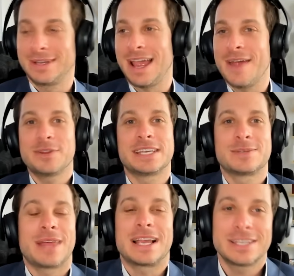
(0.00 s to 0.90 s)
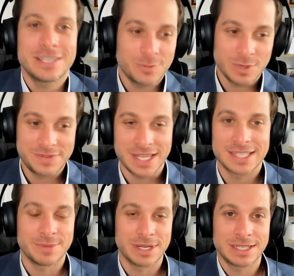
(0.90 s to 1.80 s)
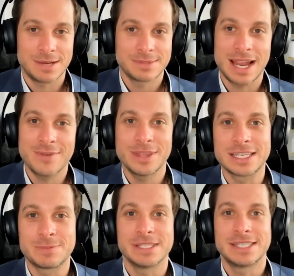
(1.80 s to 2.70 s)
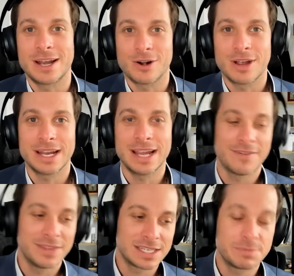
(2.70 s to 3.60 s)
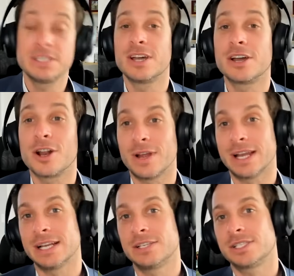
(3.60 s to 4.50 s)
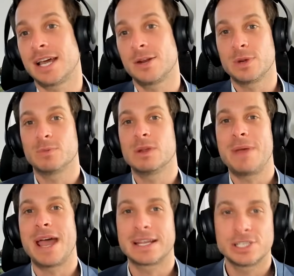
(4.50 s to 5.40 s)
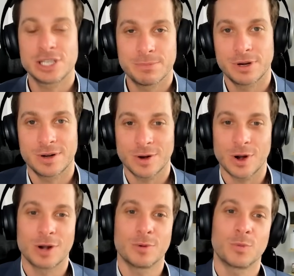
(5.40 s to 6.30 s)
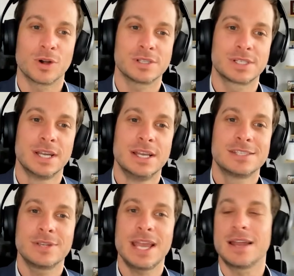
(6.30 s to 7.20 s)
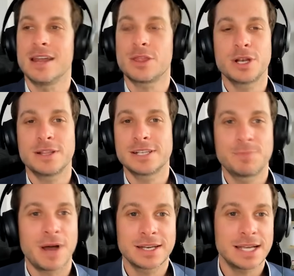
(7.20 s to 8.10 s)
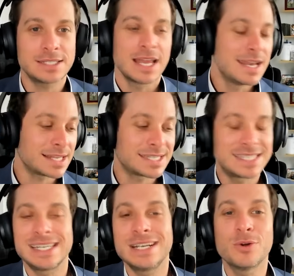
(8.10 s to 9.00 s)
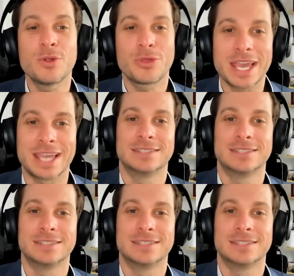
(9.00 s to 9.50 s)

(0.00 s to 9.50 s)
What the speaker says: Everything, like we've said this a million times, everything's been said already. Everything's been done already. It's just how do we repackage it and put it into our own words. So yeah, nothing on this podcast, not a single thing.